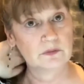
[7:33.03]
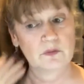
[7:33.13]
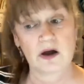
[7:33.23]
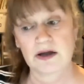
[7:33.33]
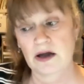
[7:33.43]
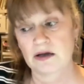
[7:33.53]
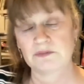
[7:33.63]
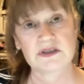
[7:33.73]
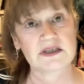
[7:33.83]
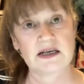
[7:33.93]
why I'm
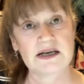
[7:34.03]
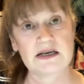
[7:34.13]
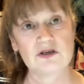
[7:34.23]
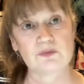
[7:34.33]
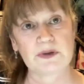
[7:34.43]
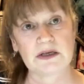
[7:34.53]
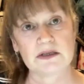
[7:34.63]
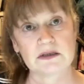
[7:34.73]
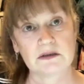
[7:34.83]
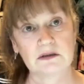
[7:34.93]
still an inch person.